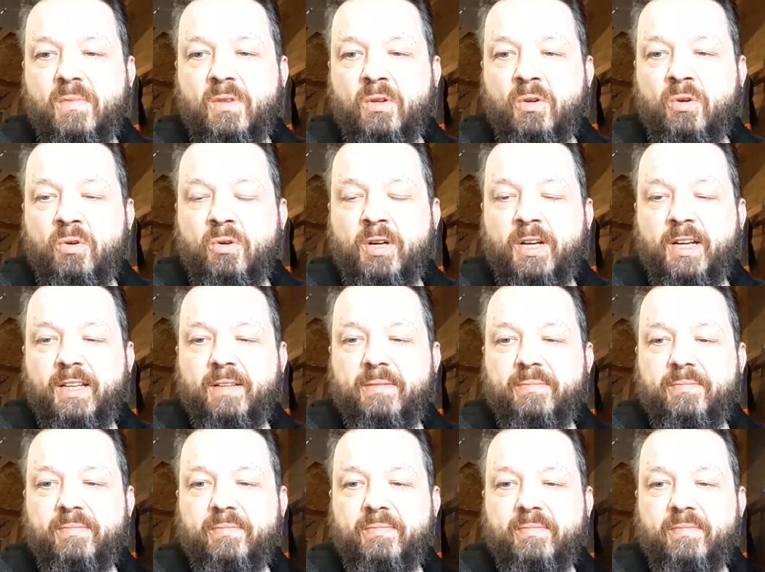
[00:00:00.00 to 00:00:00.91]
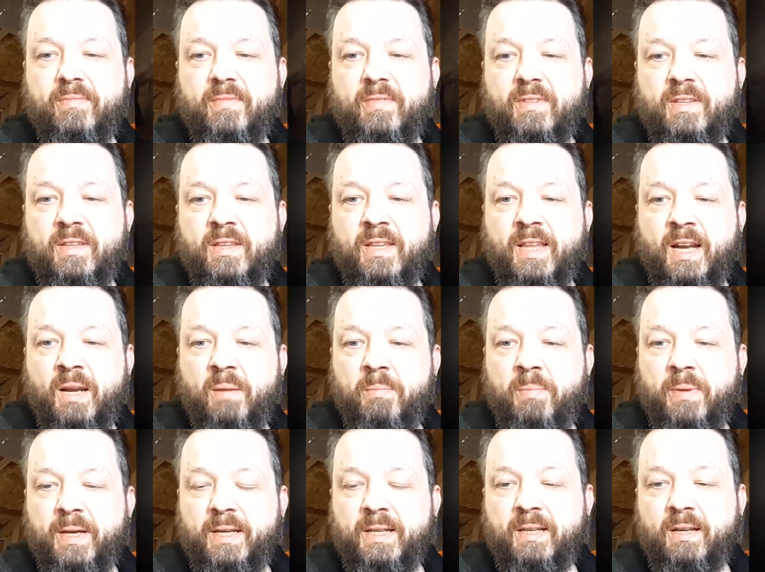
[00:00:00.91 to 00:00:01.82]
All right, and then a
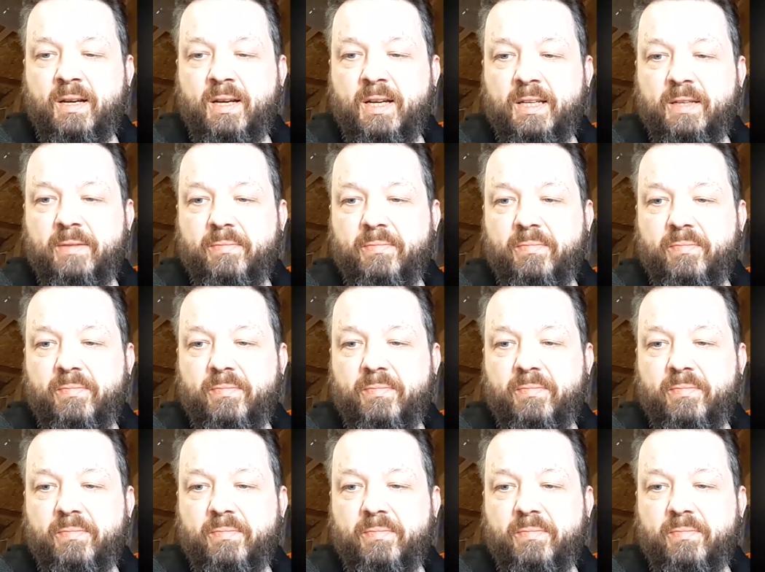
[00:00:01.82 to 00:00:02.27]
big guy.